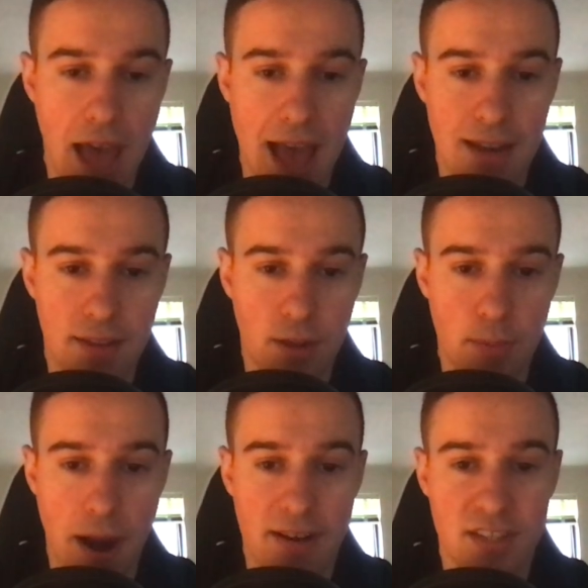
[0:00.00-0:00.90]
at the
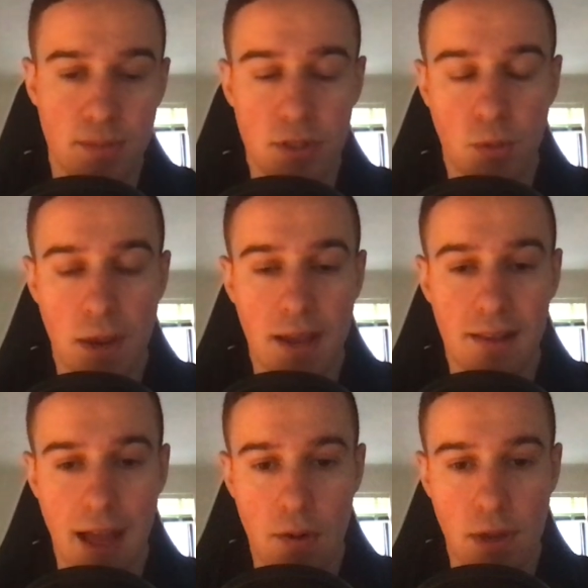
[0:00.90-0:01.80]
comparison between
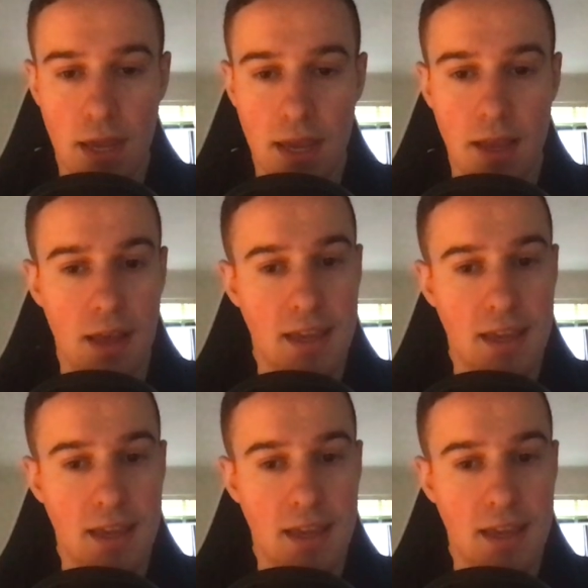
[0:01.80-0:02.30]
Clowney,